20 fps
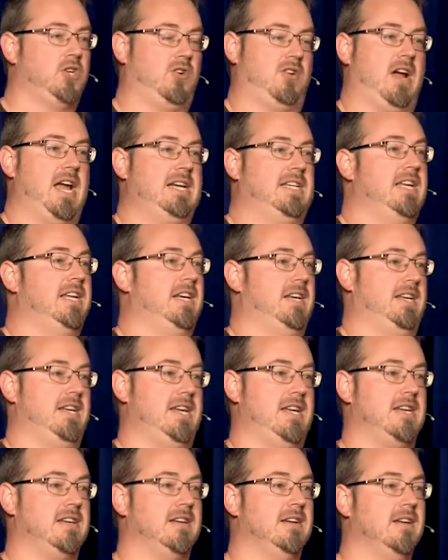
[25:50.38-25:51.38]
your
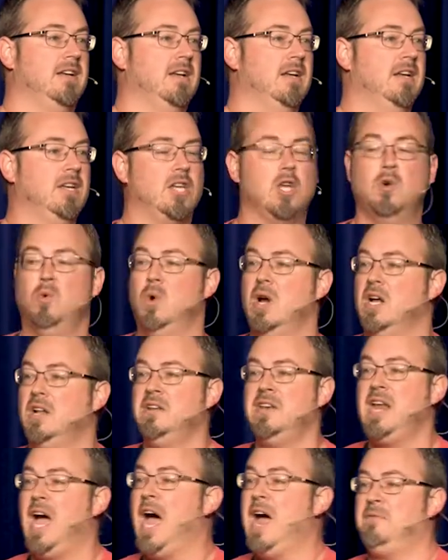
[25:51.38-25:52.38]
identity. You will
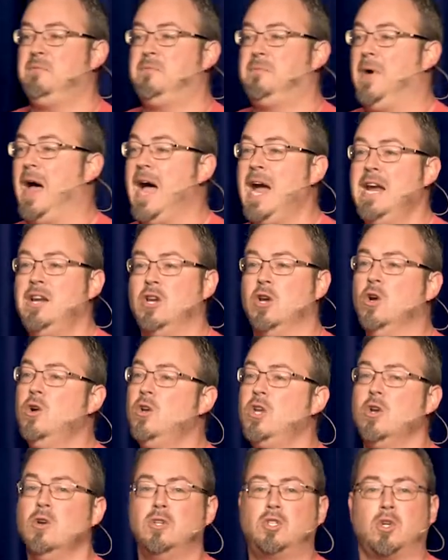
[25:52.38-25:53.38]
not find who
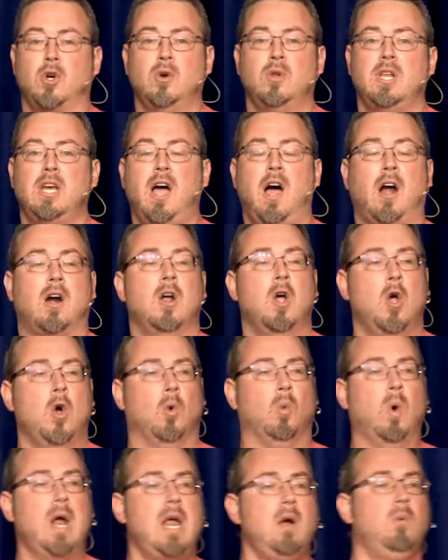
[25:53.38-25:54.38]
you truly are.
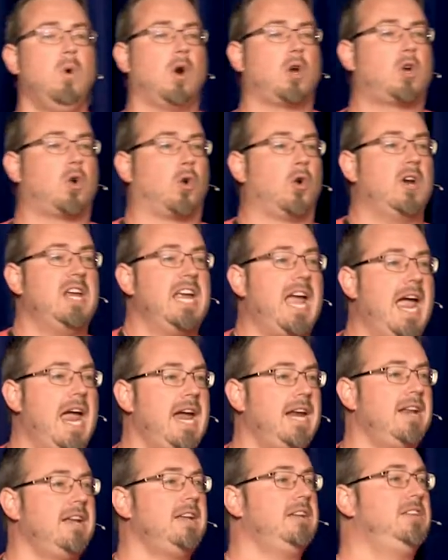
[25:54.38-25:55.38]
We were
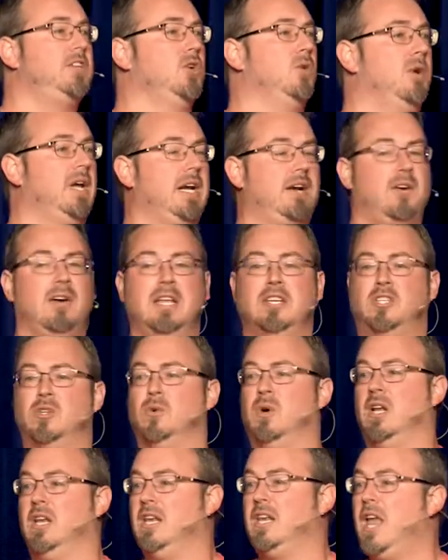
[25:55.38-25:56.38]
created to enter
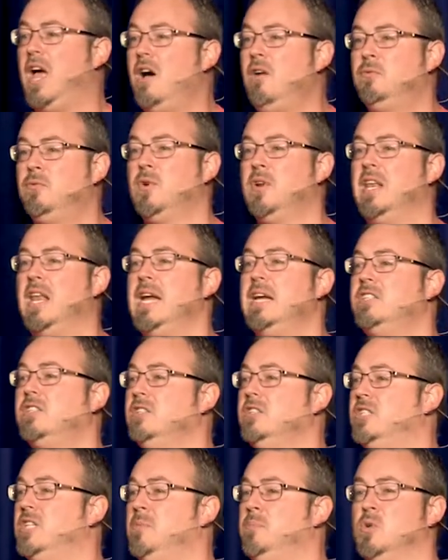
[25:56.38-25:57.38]
into a love
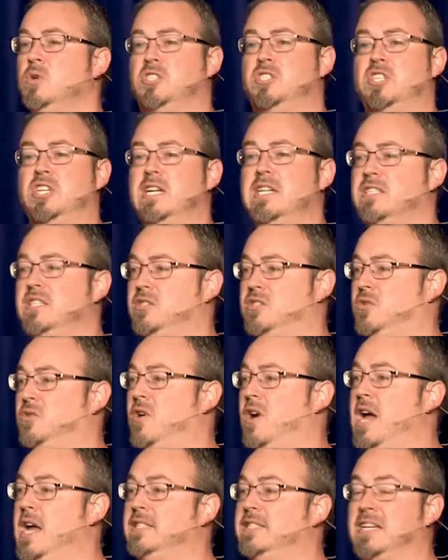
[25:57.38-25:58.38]
relationship with Jesus
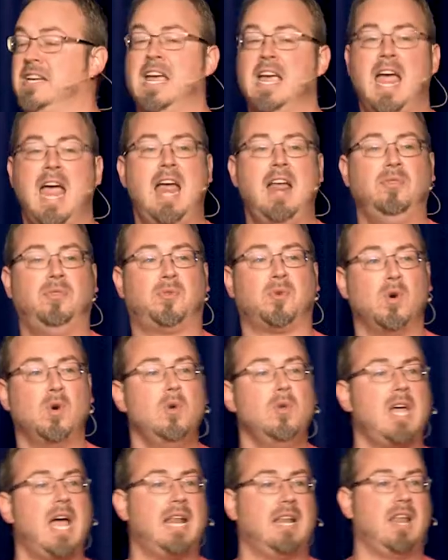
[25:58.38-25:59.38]
Christ. And
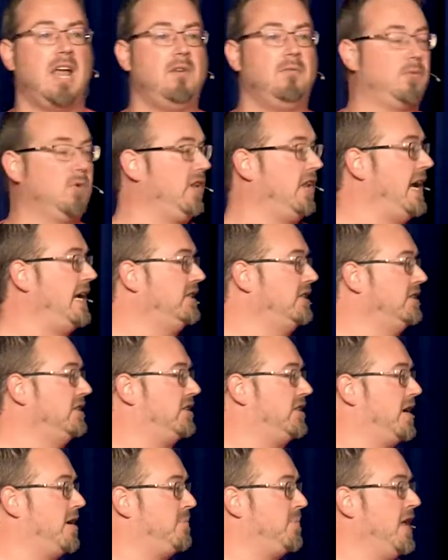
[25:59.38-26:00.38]
through that love
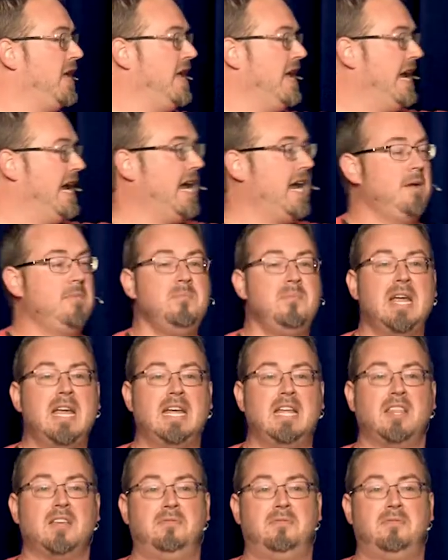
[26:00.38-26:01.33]
relationship, Him being the